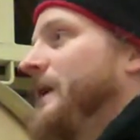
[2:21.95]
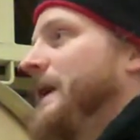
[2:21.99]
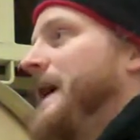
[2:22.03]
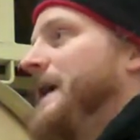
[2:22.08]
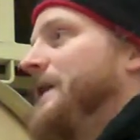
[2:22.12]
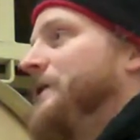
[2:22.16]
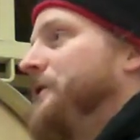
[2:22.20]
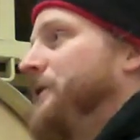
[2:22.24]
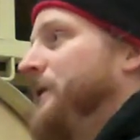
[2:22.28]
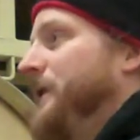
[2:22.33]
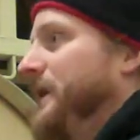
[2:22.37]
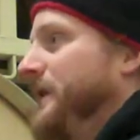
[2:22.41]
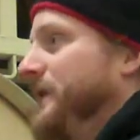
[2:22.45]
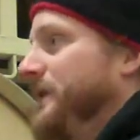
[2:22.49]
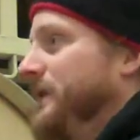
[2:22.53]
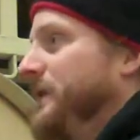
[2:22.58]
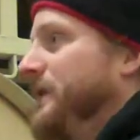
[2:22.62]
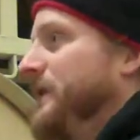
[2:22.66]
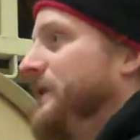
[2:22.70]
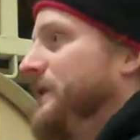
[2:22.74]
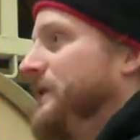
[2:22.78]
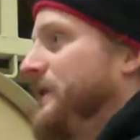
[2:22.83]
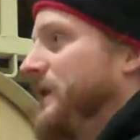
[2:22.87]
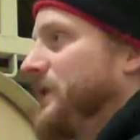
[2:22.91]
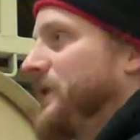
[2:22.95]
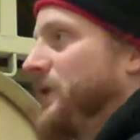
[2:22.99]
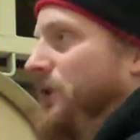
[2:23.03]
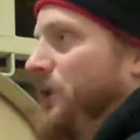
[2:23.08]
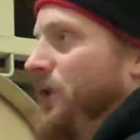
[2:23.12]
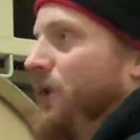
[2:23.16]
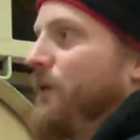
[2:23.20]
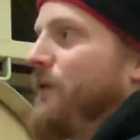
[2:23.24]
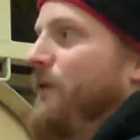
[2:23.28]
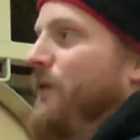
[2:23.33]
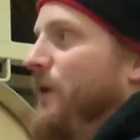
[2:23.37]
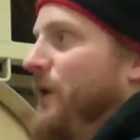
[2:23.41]
Actually, it doesn't
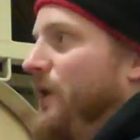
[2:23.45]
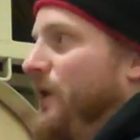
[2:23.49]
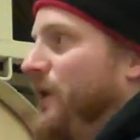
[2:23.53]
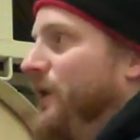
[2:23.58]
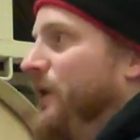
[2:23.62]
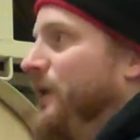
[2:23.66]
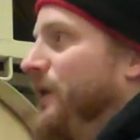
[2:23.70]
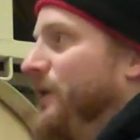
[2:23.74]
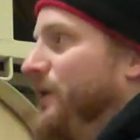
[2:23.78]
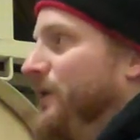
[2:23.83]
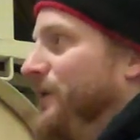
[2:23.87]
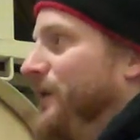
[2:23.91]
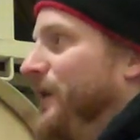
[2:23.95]
look very good on the